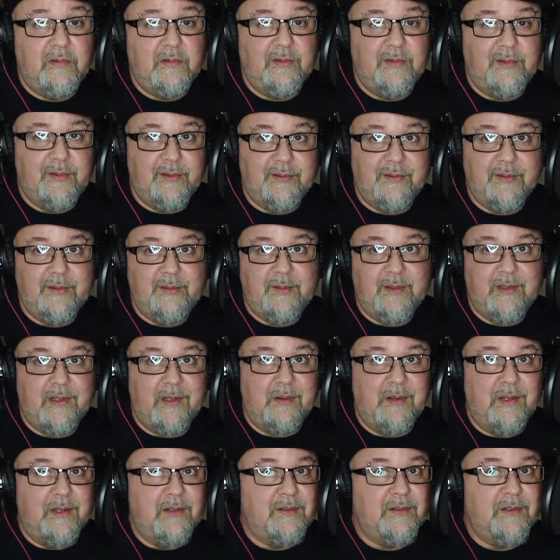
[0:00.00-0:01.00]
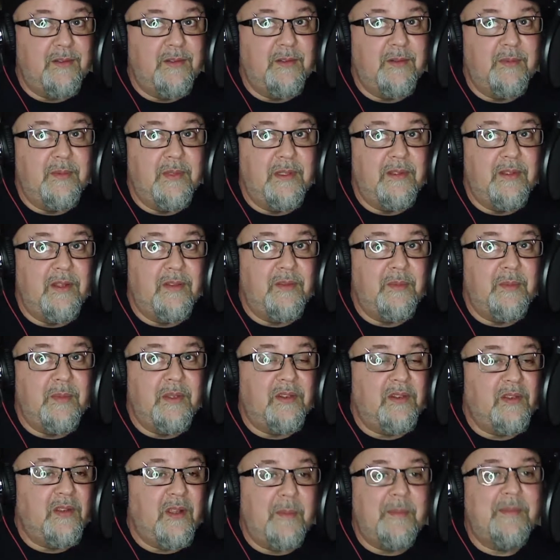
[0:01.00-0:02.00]
Well, that's what they want us to do, but it doesn't
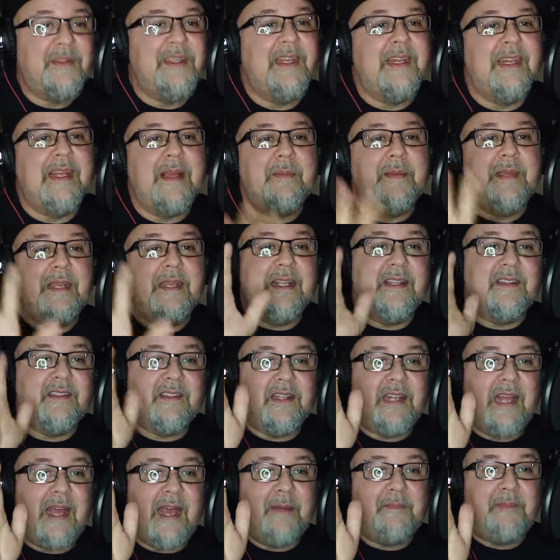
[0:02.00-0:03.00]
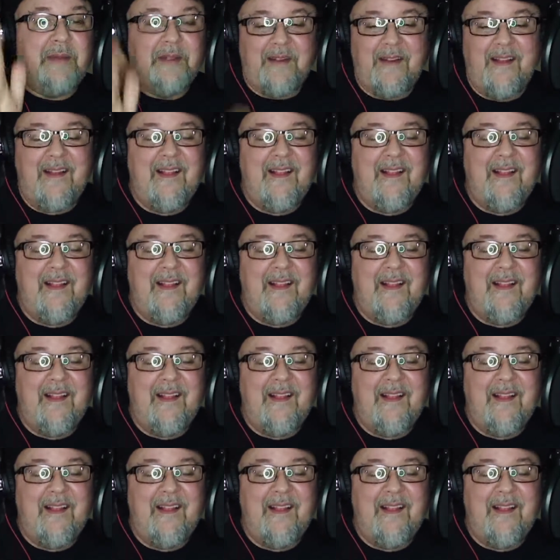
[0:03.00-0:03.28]
mean. I'm kidding. It's going to happen.